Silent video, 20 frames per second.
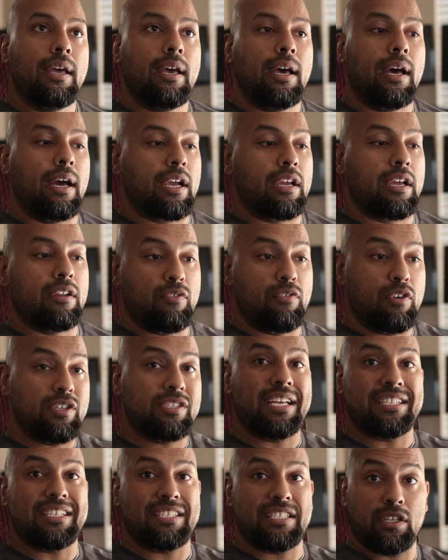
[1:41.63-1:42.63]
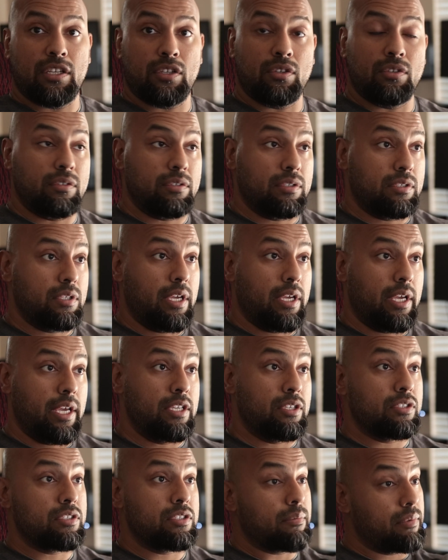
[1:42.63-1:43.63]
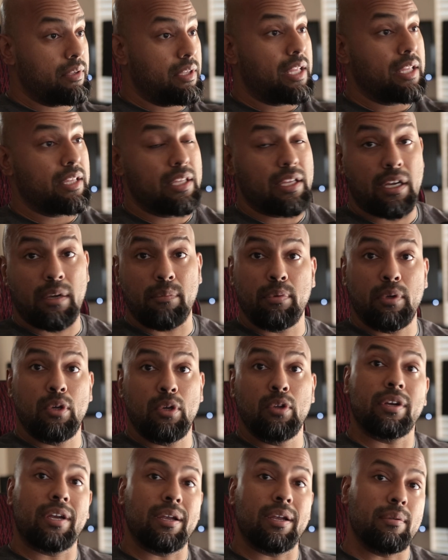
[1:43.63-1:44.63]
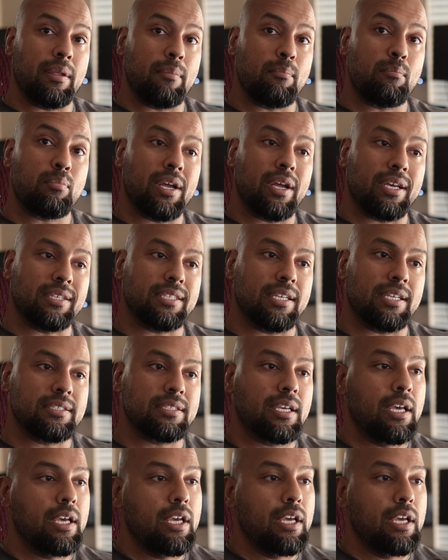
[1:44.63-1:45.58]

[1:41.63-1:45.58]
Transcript: uh, converts that signal into something that the computer can then process.